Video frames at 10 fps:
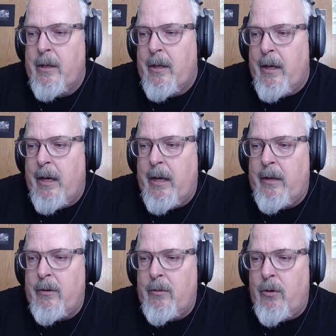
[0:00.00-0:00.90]

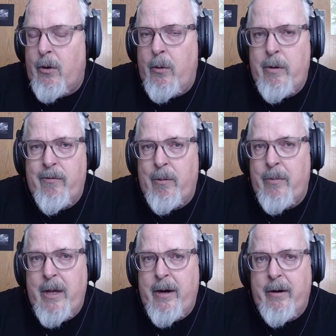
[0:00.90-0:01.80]
And growing from
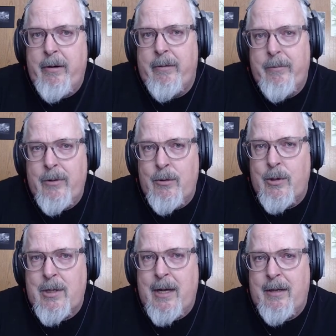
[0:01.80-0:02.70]
there, you
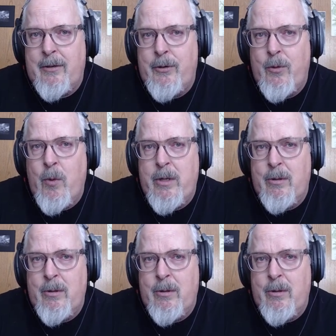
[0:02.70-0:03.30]
just kind of learn what you